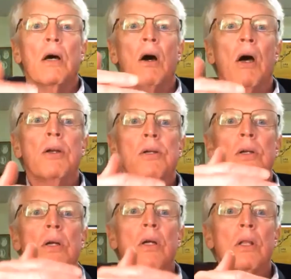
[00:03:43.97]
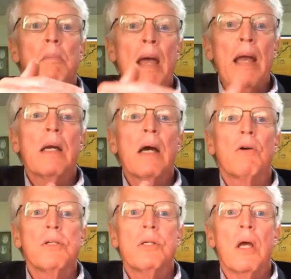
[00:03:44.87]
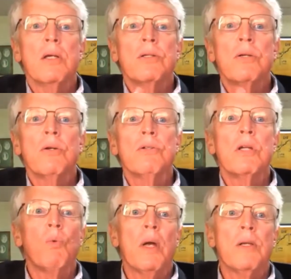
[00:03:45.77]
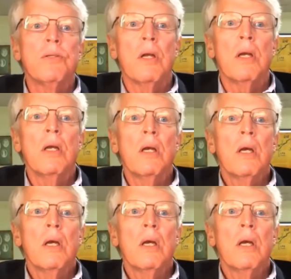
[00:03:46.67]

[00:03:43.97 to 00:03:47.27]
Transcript: On the main Congress days, Tuesday, Wednesday,